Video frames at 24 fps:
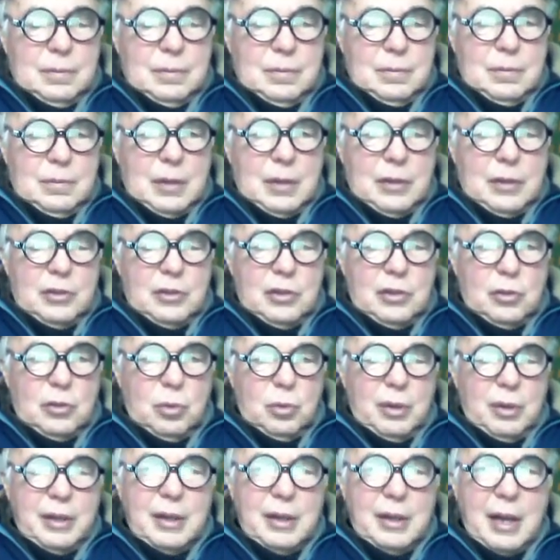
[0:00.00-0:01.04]

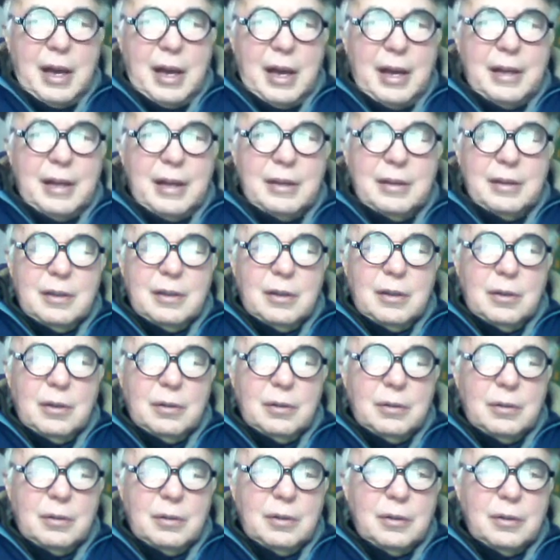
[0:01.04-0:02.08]
1929, you
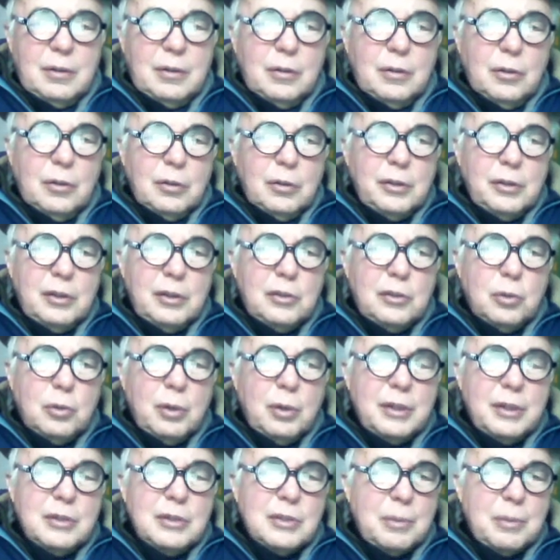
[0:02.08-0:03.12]
know, early
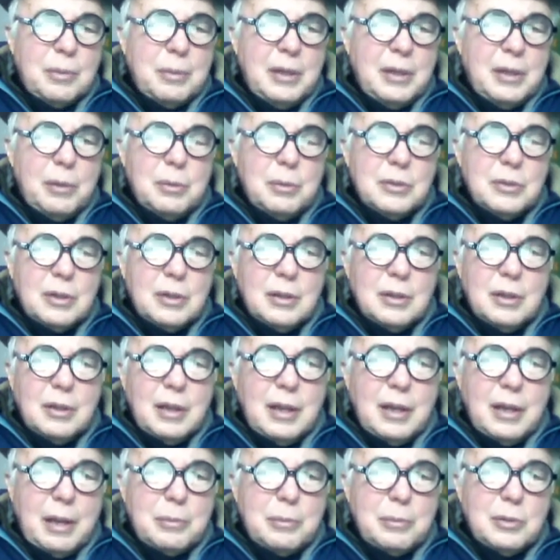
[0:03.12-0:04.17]
20s. I mean, he was a,
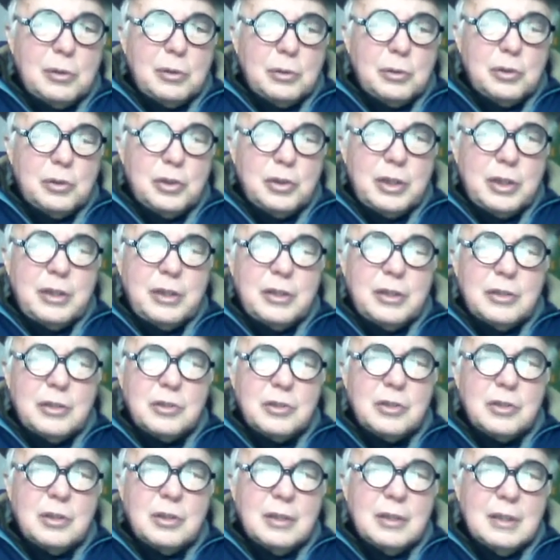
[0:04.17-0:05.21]
an absolute
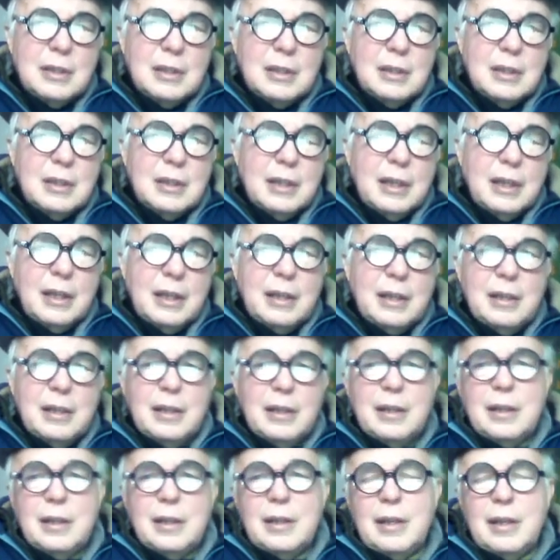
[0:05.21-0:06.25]
genius, and
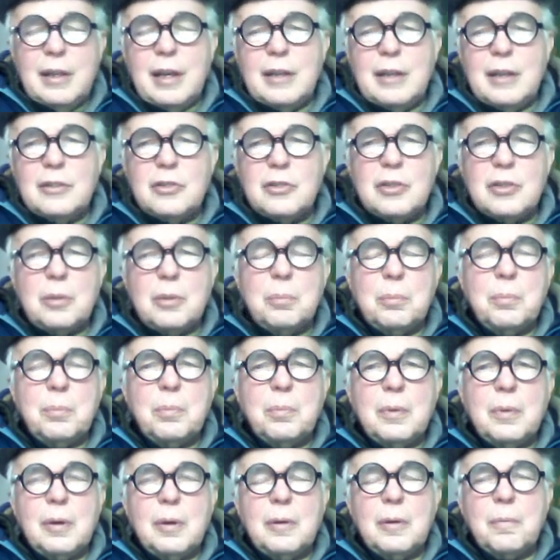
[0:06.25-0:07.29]
he, he had some
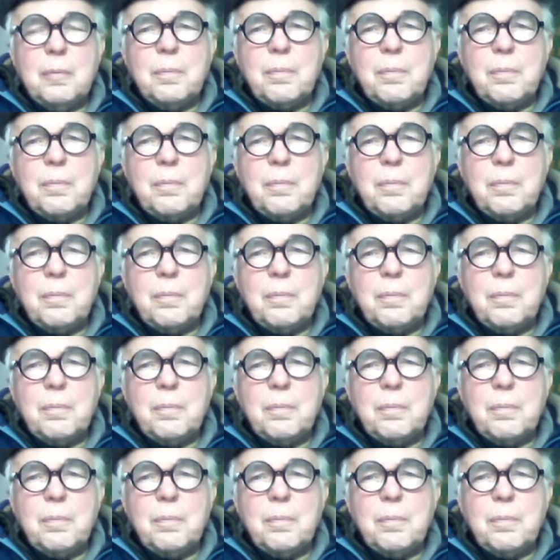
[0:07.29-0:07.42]
um,